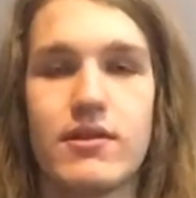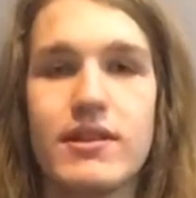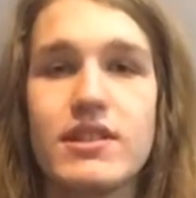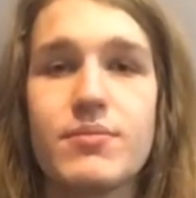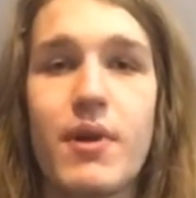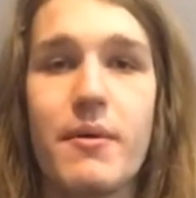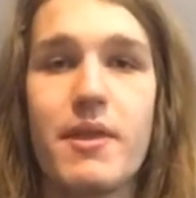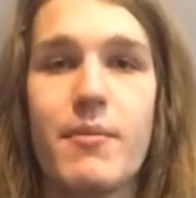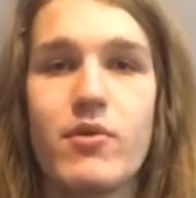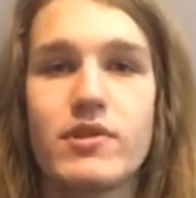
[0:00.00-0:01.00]
This is probably
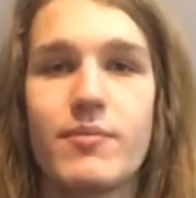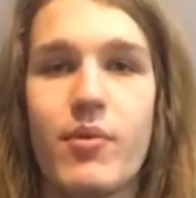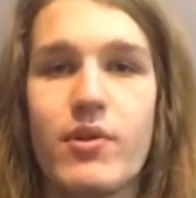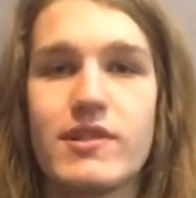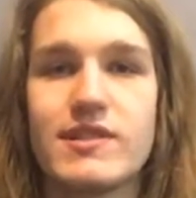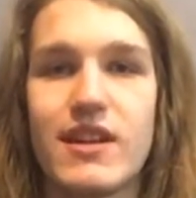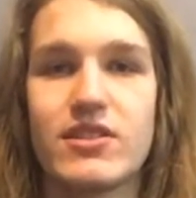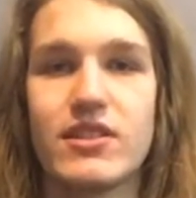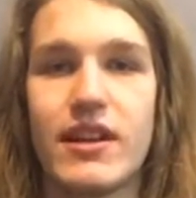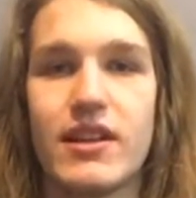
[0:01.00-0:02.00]
the most important
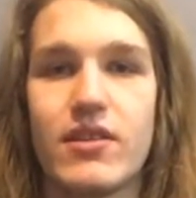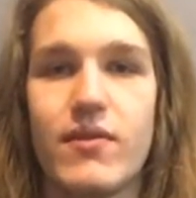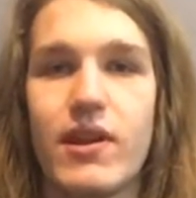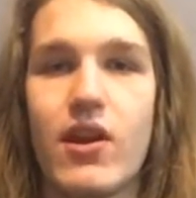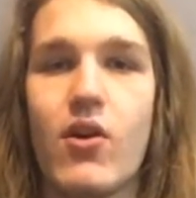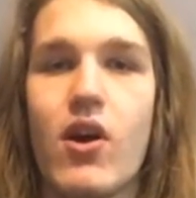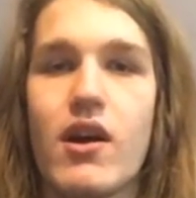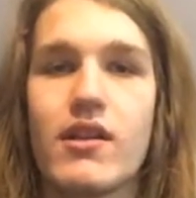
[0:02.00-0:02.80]
section in this video.